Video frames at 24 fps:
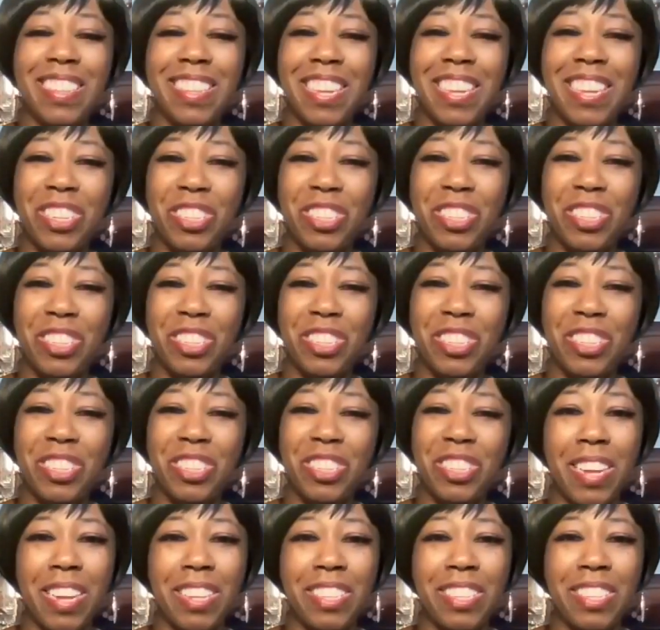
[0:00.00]
I'm
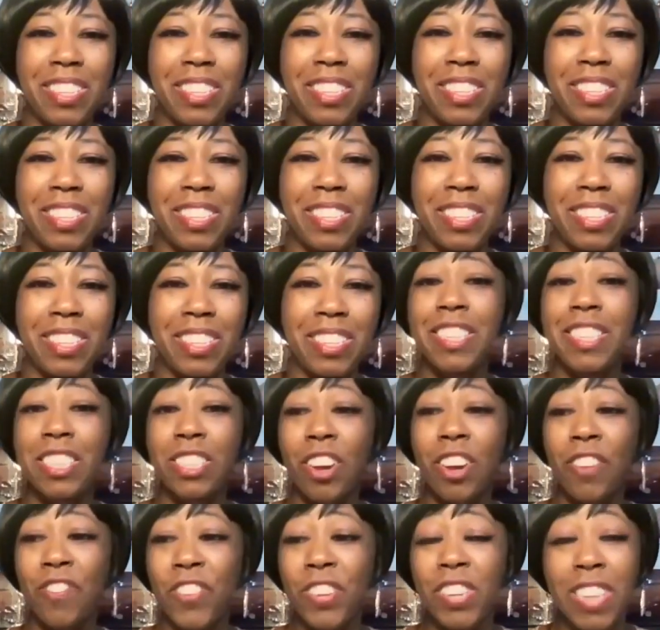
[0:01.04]
excellent. Thank you so much.
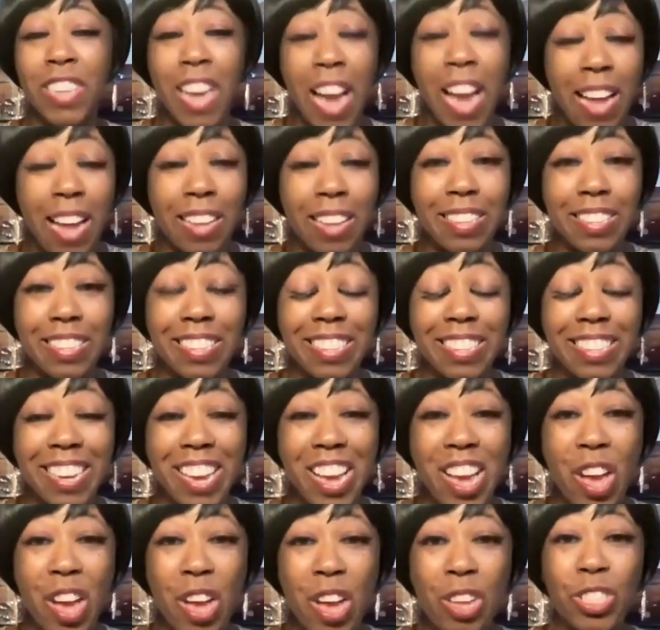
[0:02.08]
Hey, this is our
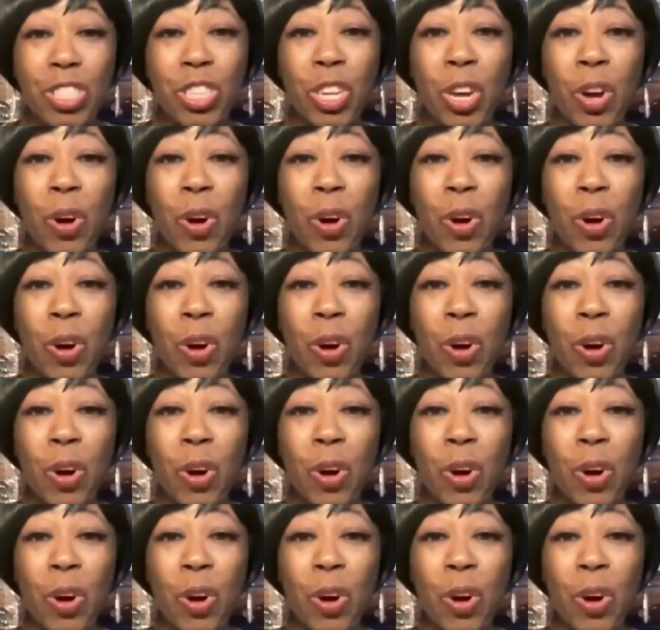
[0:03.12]
finale.